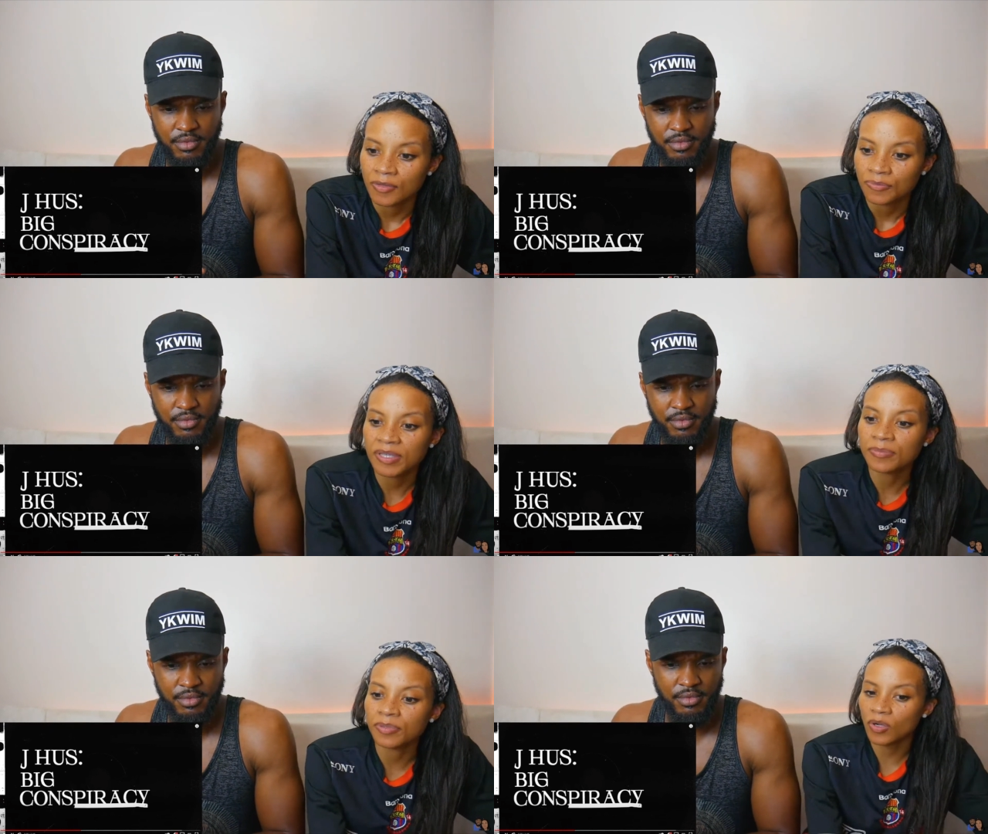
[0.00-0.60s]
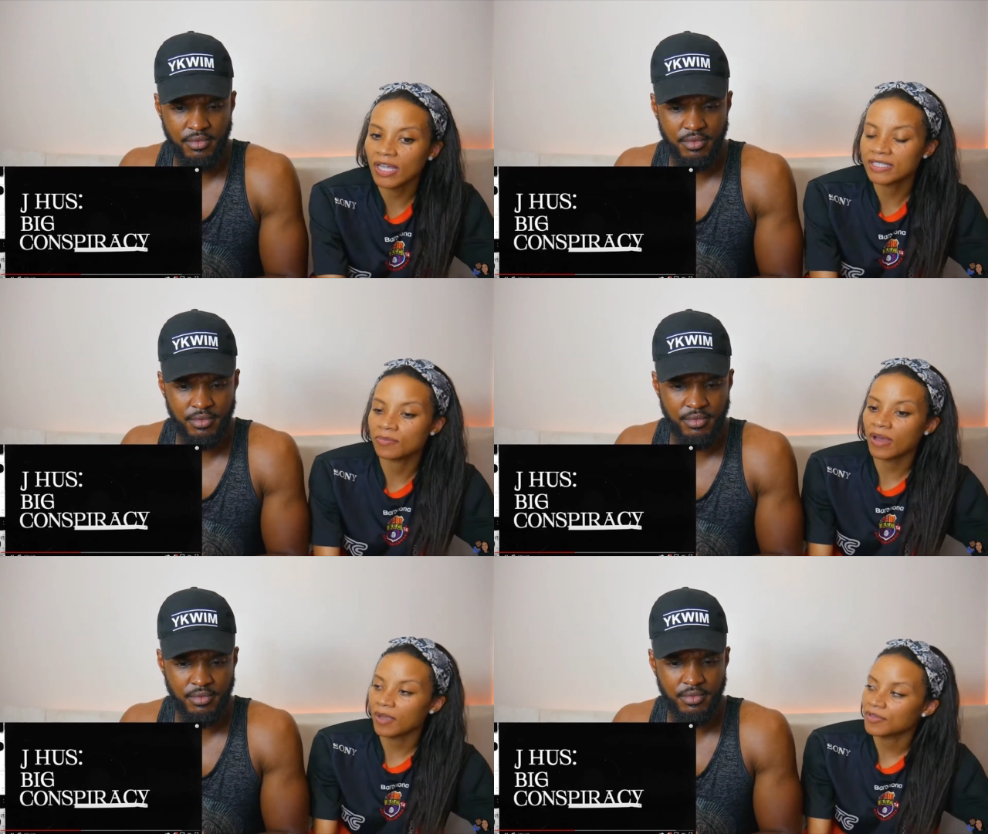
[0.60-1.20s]
Speaker 1: people don't like to
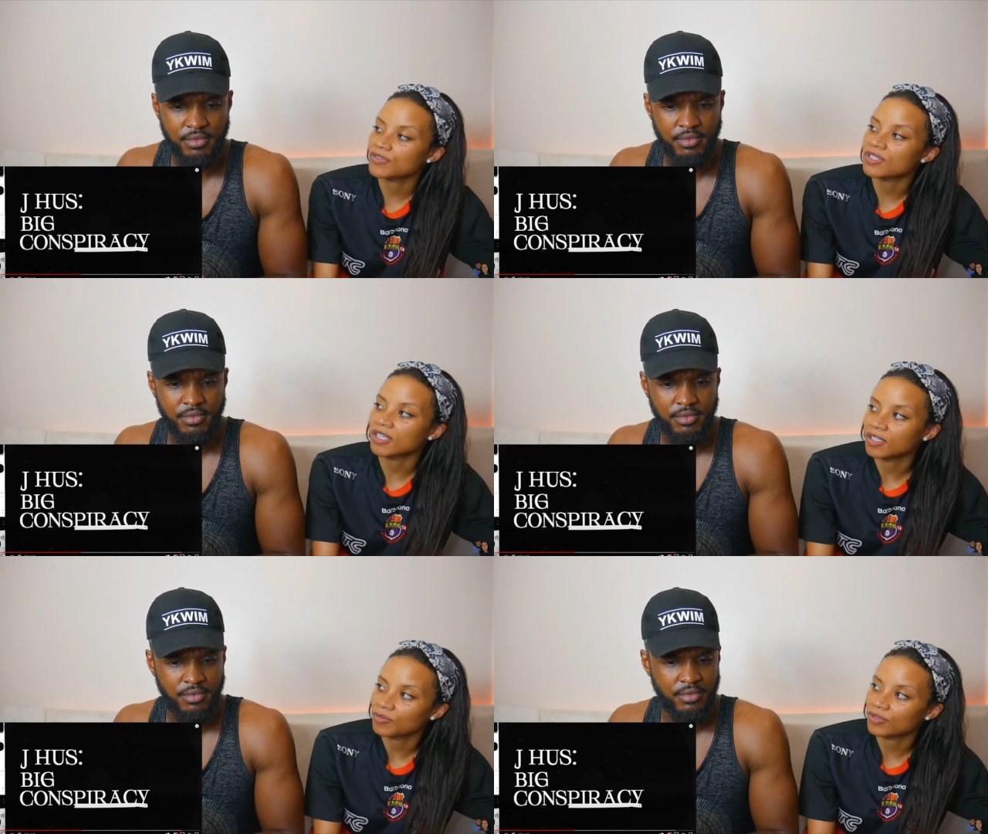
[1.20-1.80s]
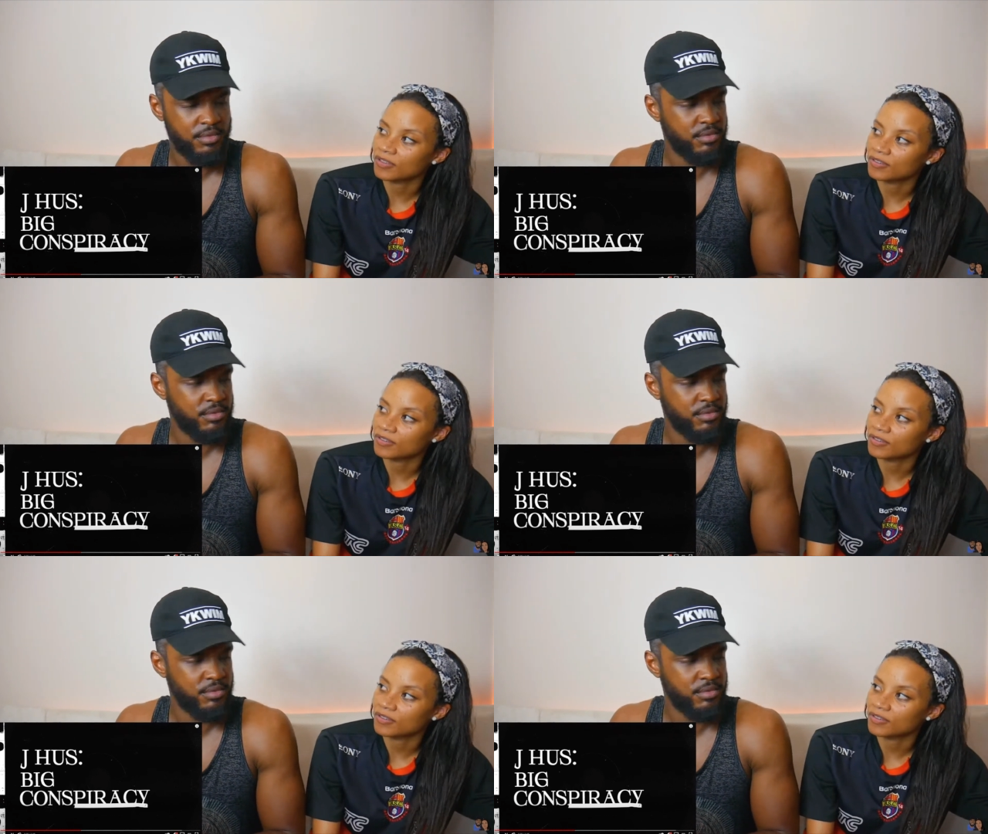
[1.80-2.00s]
buy music anymore.